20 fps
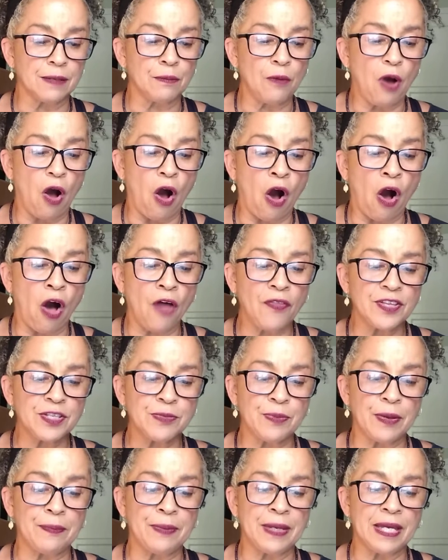him all
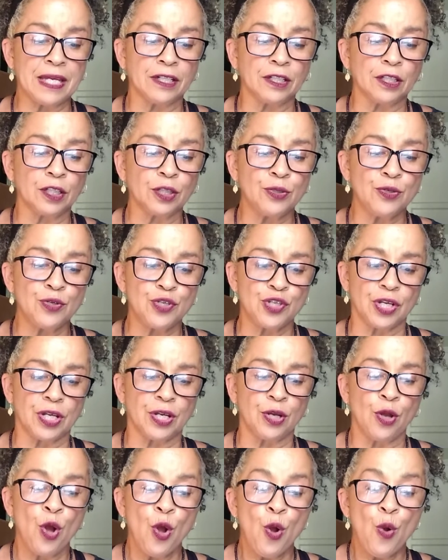this may be an
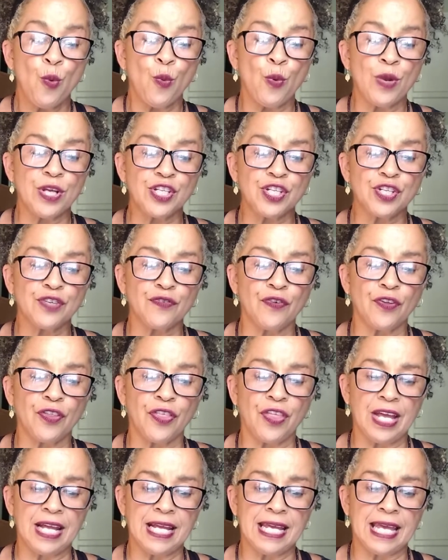illusion, wishful
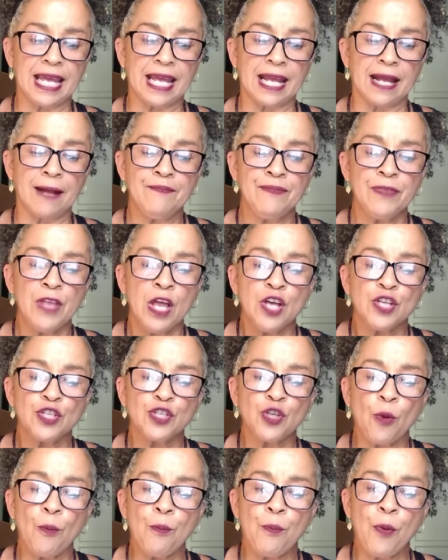thinking.
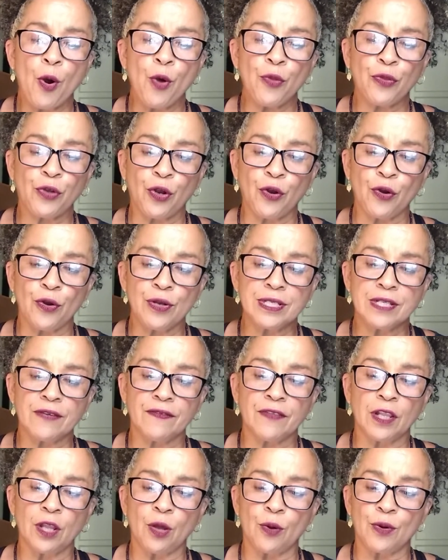So both currents
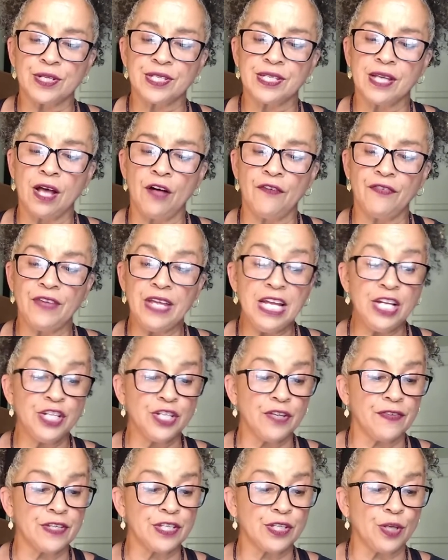of the lower self,
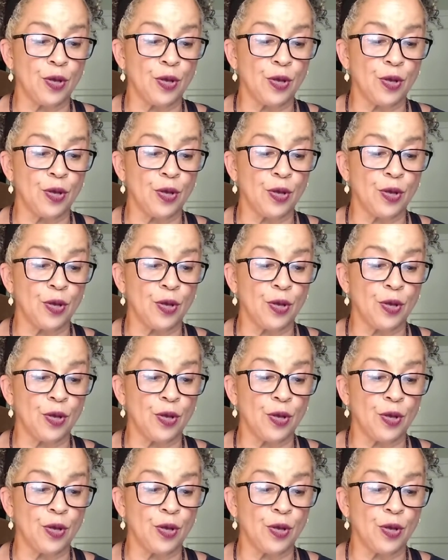each for